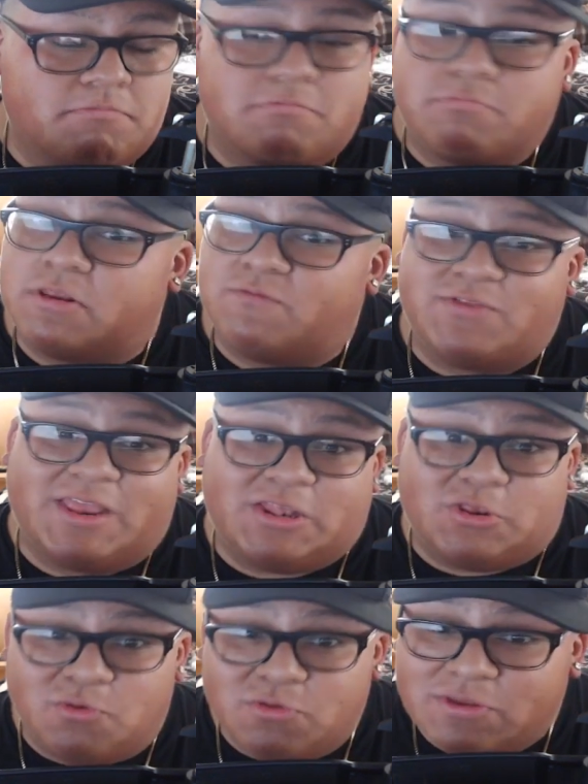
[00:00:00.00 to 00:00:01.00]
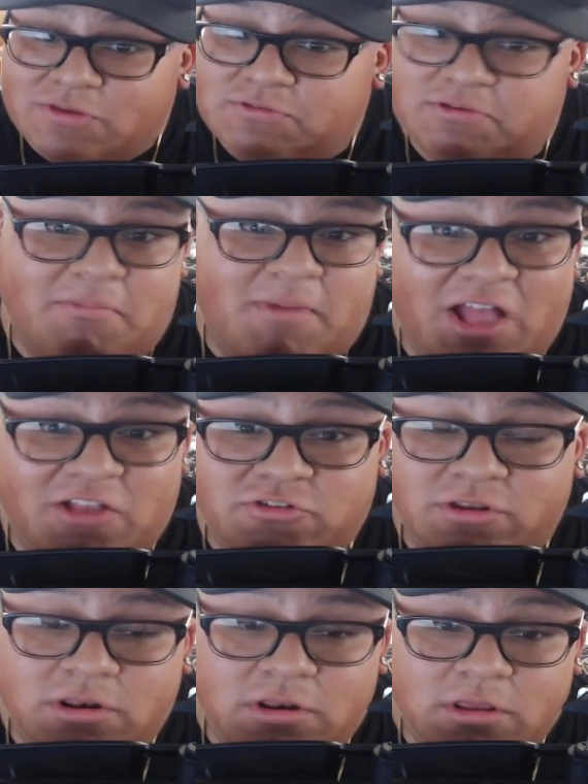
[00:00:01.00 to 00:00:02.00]
but if they do this,
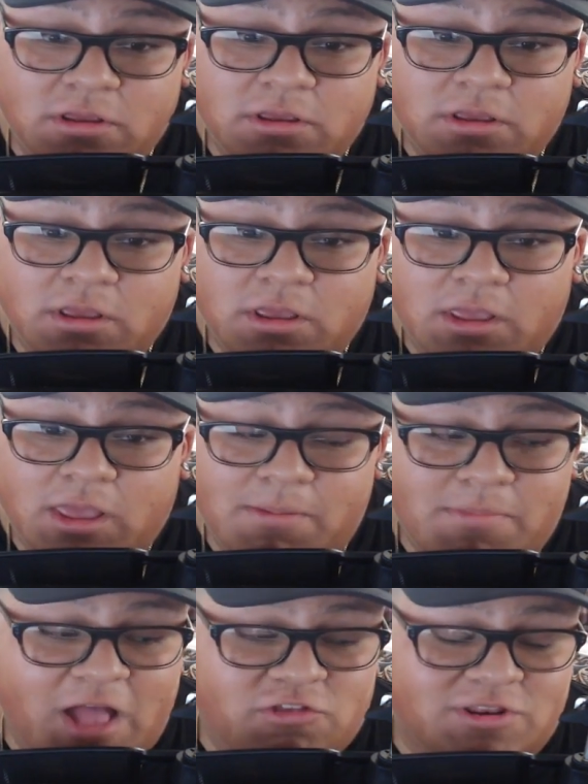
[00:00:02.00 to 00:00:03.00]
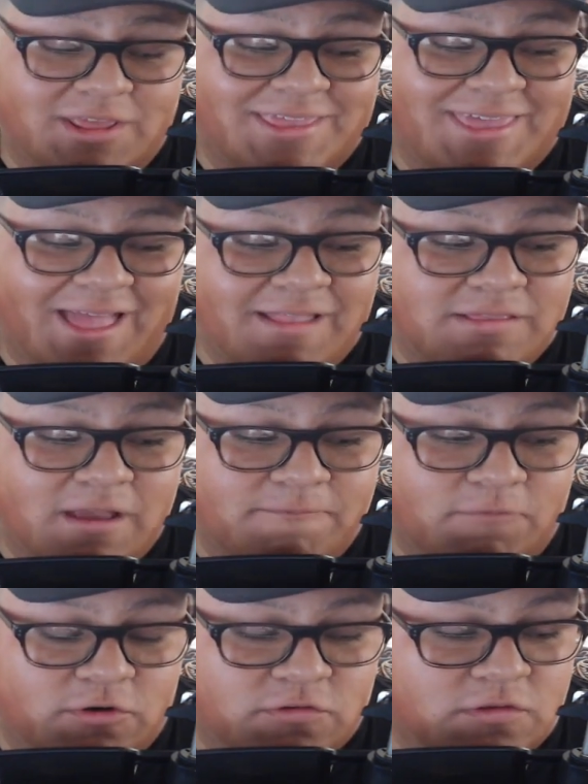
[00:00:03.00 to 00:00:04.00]
imagine a Kenta
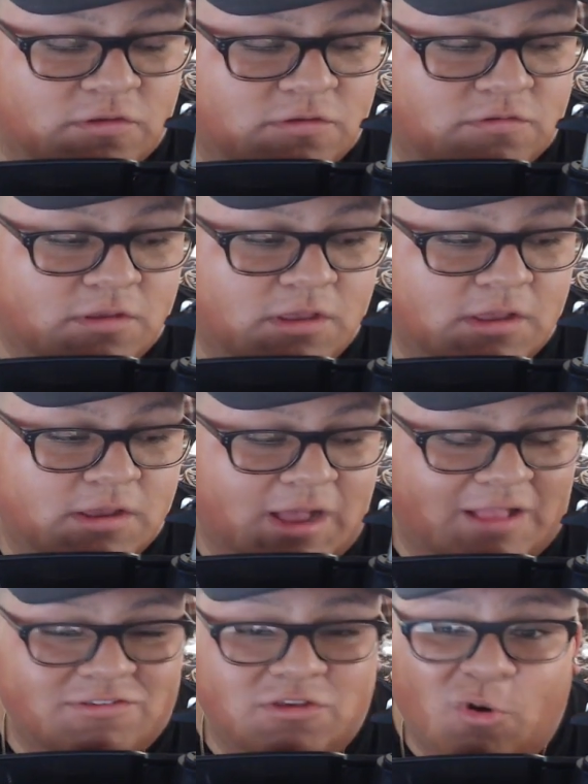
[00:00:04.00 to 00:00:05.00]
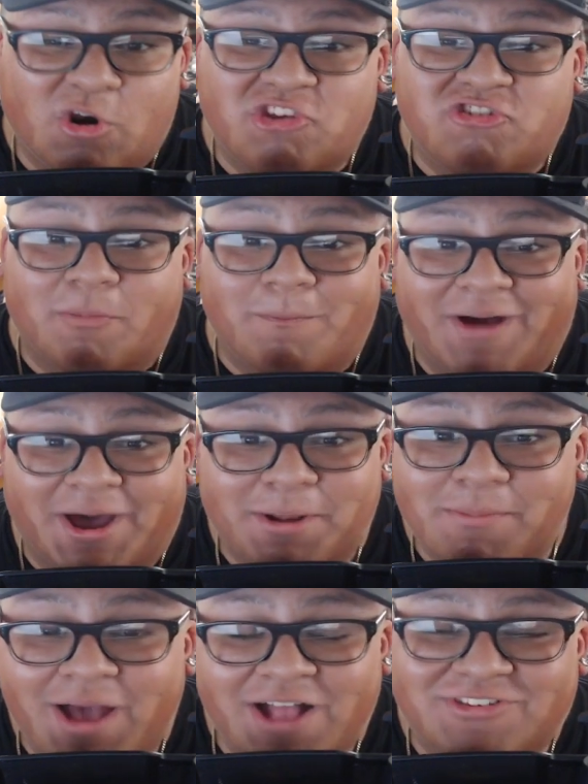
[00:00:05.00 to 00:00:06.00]
versus Katsuyori Shibata
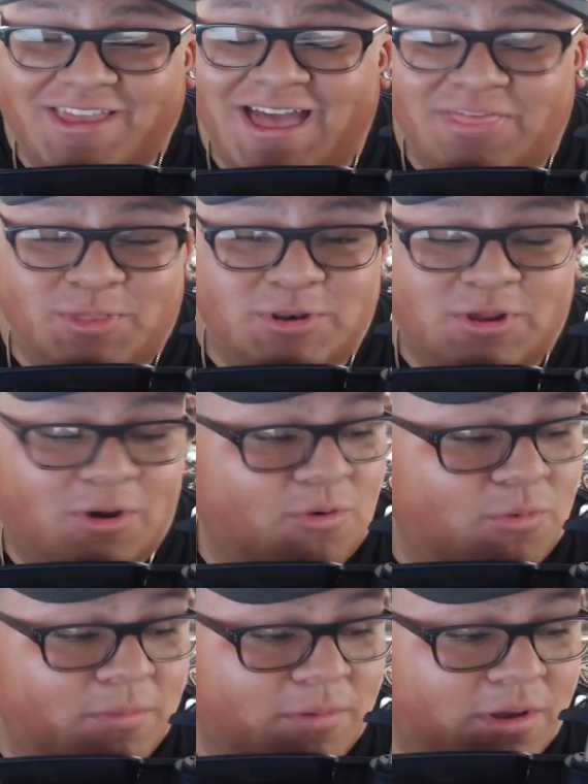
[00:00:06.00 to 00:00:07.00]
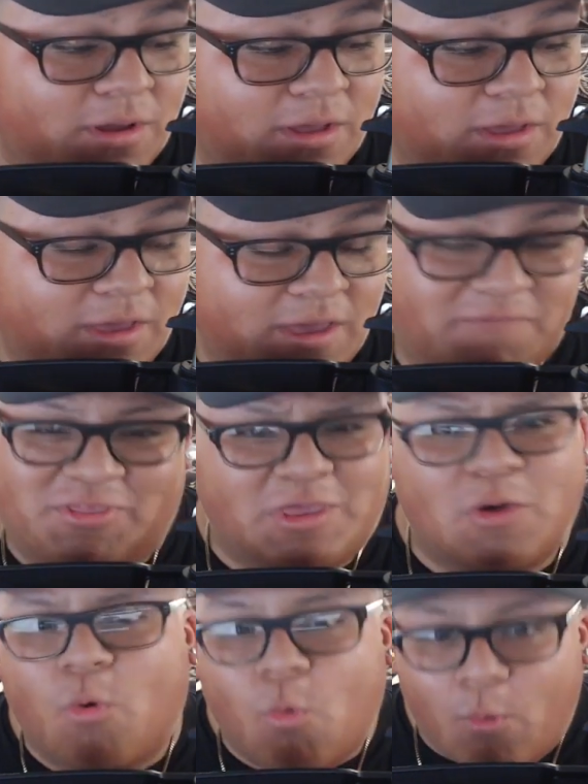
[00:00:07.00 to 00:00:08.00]
match at the Dome. If they
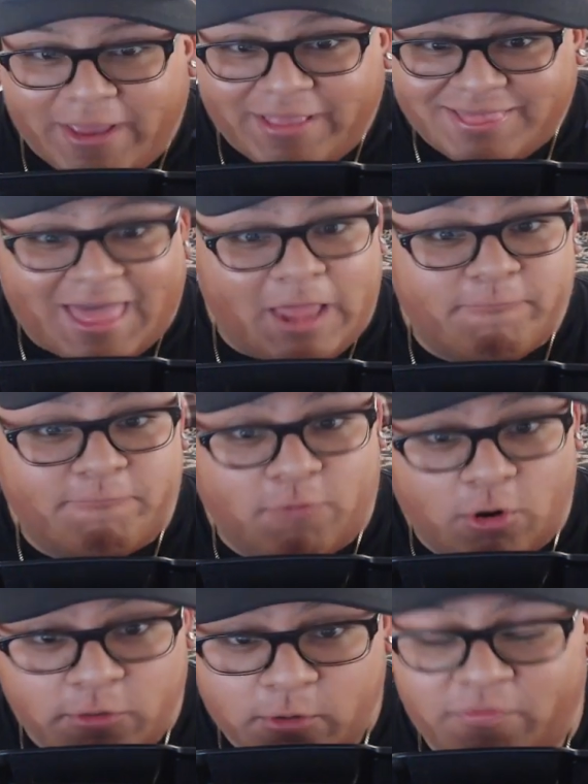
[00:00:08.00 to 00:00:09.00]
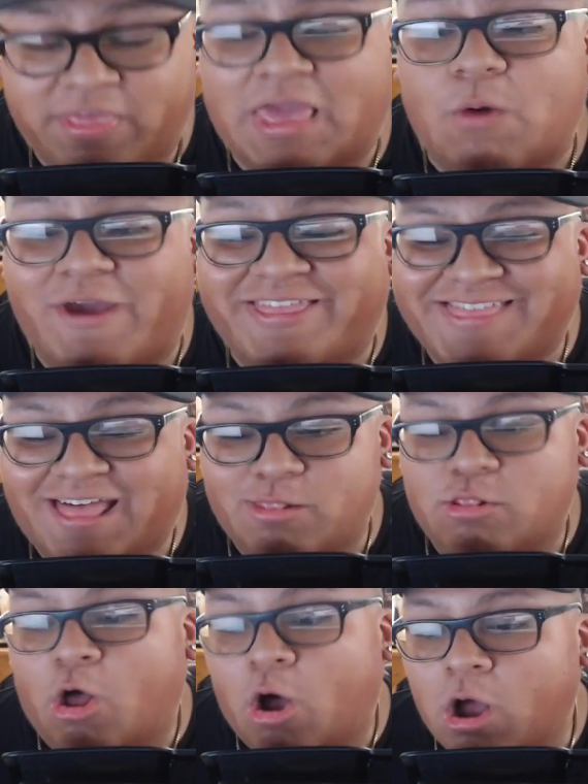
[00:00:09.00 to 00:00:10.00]
can wait that further, if they can wait that
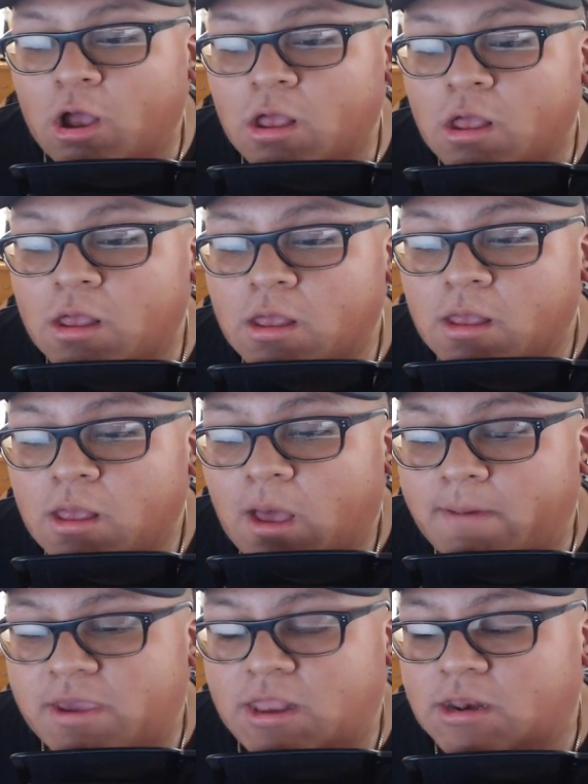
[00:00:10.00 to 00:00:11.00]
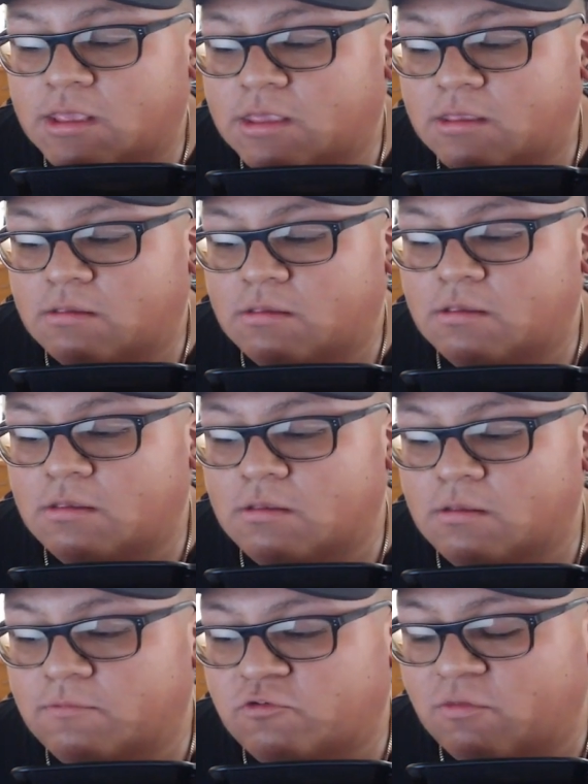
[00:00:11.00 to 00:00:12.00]
long. I mean,
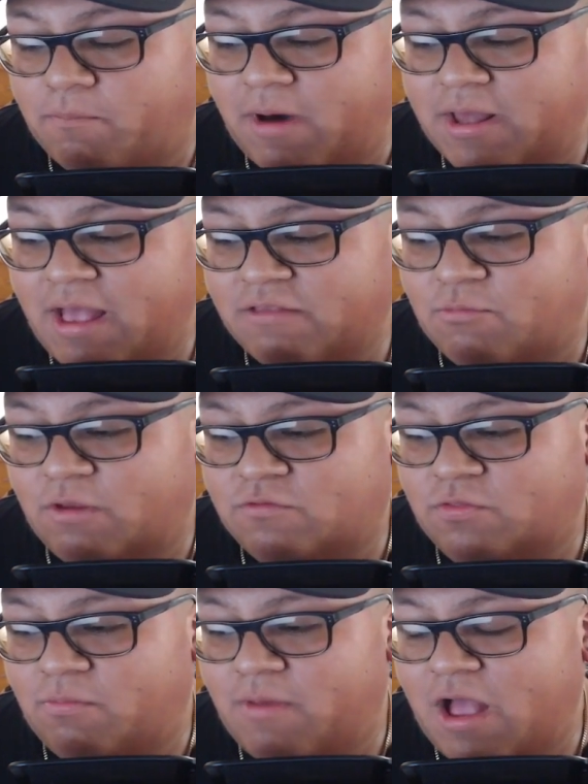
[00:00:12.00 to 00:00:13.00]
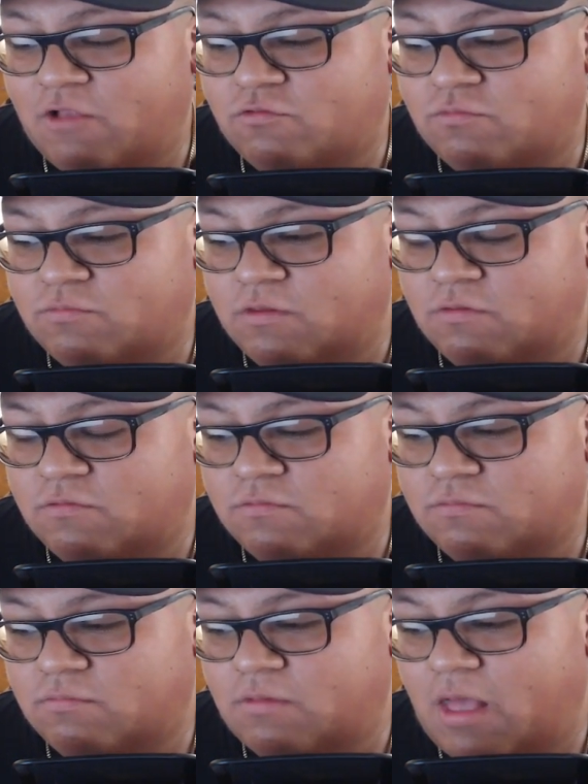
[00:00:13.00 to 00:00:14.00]
Shibata hasn't wrestled a match
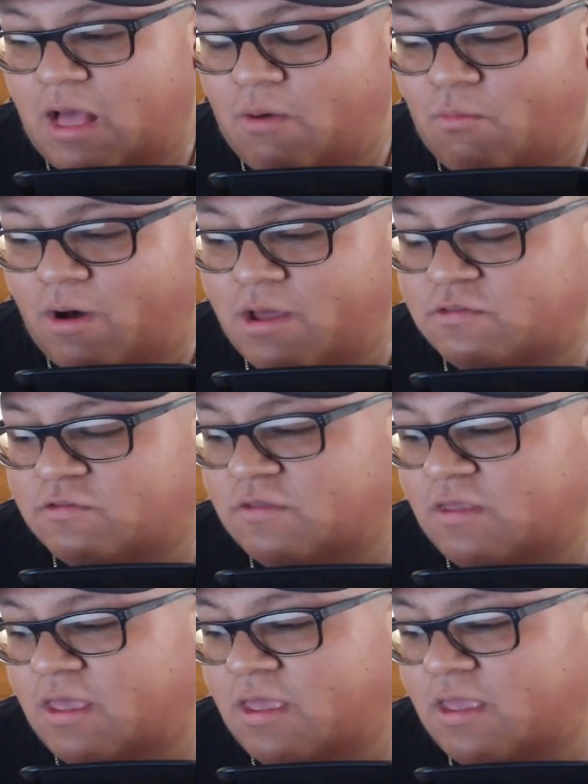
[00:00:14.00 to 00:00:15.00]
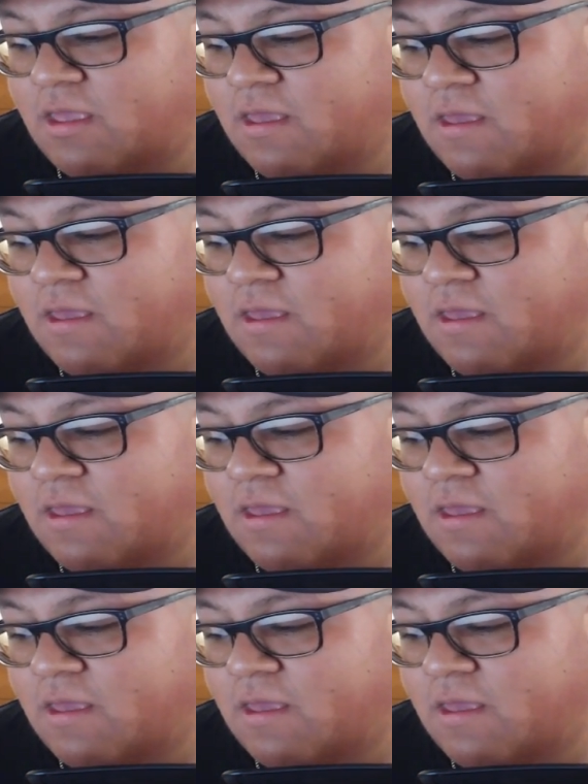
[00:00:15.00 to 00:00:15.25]
since, I want to say